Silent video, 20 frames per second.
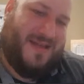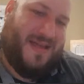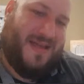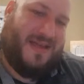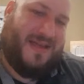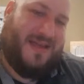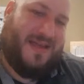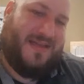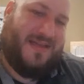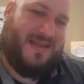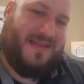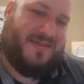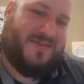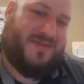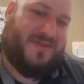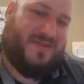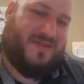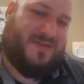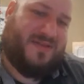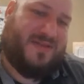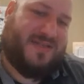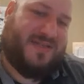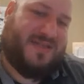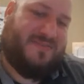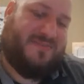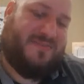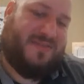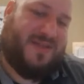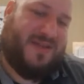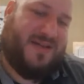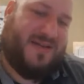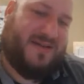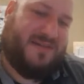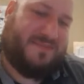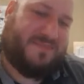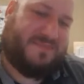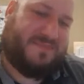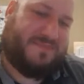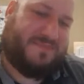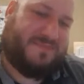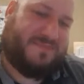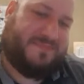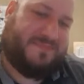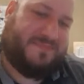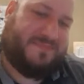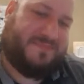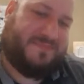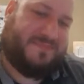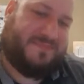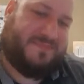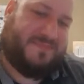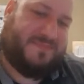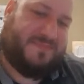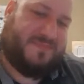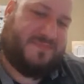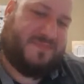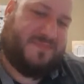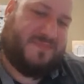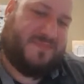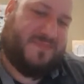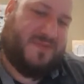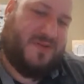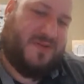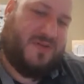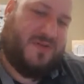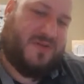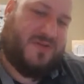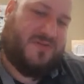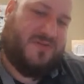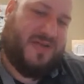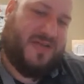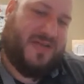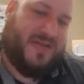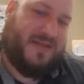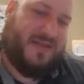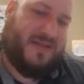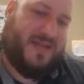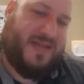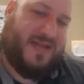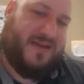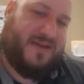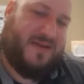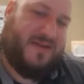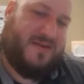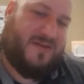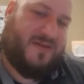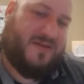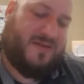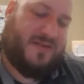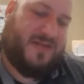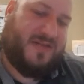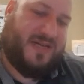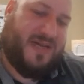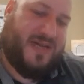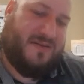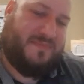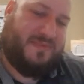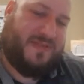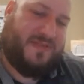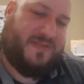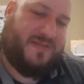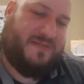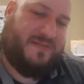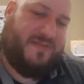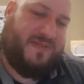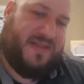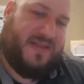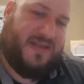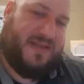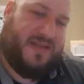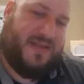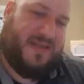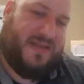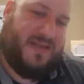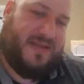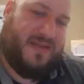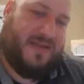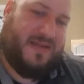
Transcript: And again, these are all on a separate layer, on a screen layer on top of the